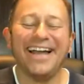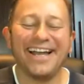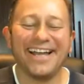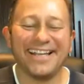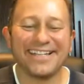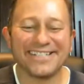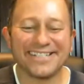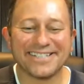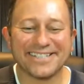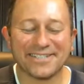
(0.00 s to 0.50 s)

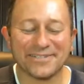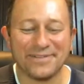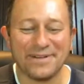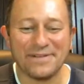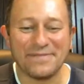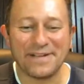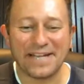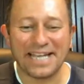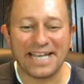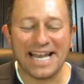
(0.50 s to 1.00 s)
It's a
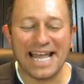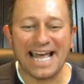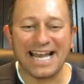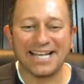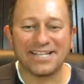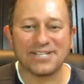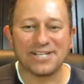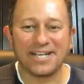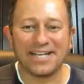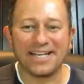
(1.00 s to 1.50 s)
terrific
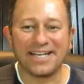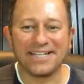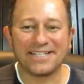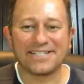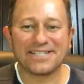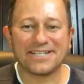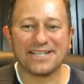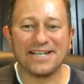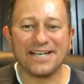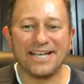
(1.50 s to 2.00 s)
analogy, and
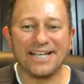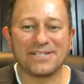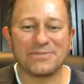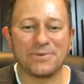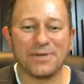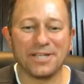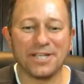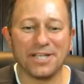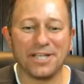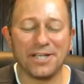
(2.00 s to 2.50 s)
it's
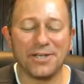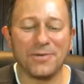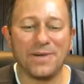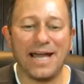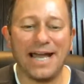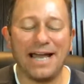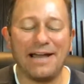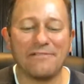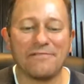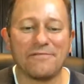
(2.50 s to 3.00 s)
one that you
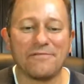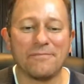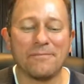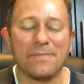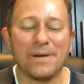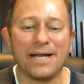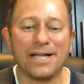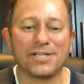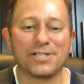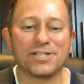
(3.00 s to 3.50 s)
have
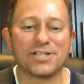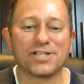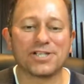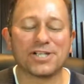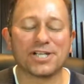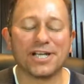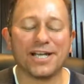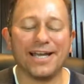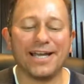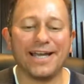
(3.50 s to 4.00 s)

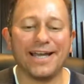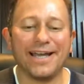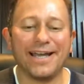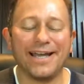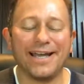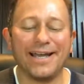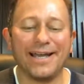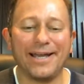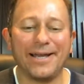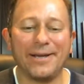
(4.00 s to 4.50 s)
much
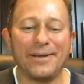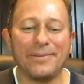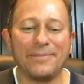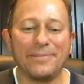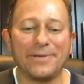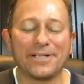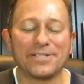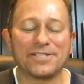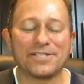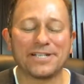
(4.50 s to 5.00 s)

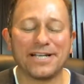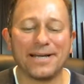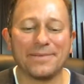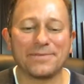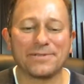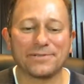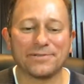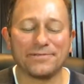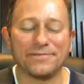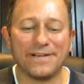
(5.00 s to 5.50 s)
time
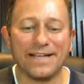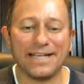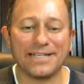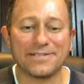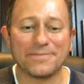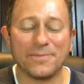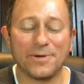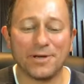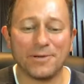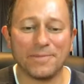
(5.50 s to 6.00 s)
to reflect
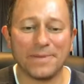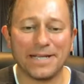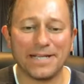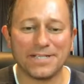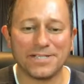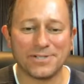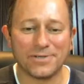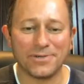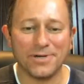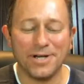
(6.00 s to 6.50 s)
upon,
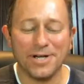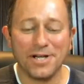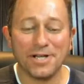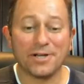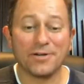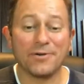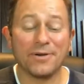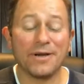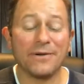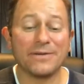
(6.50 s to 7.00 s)
because your
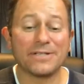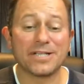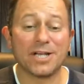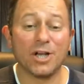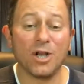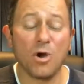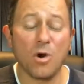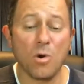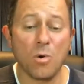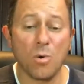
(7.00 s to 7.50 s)
career is a
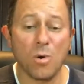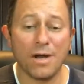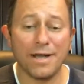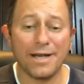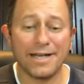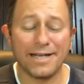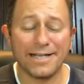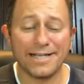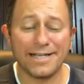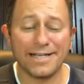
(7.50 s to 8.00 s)
long one
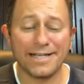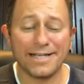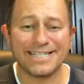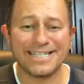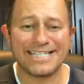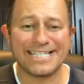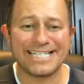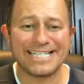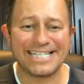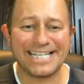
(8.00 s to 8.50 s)
and it's a
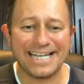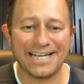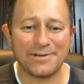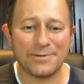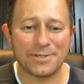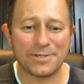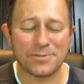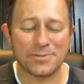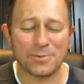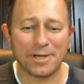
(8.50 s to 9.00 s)

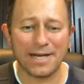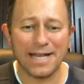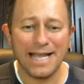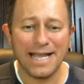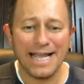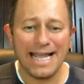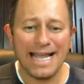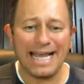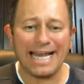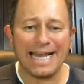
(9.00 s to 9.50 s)
distinguished one,
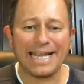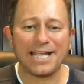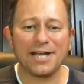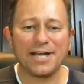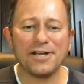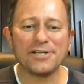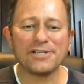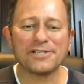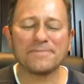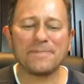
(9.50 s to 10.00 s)
and it
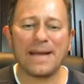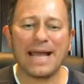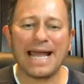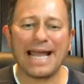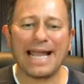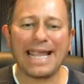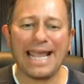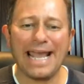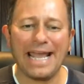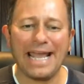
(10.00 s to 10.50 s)
goes
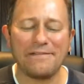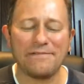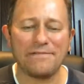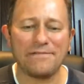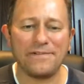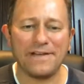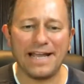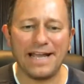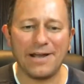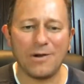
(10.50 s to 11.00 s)
back a
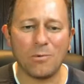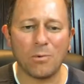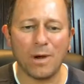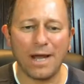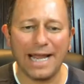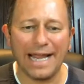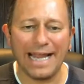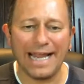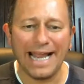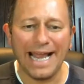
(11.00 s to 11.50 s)
fair
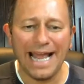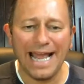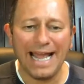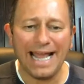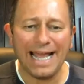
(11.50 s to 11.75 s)
way.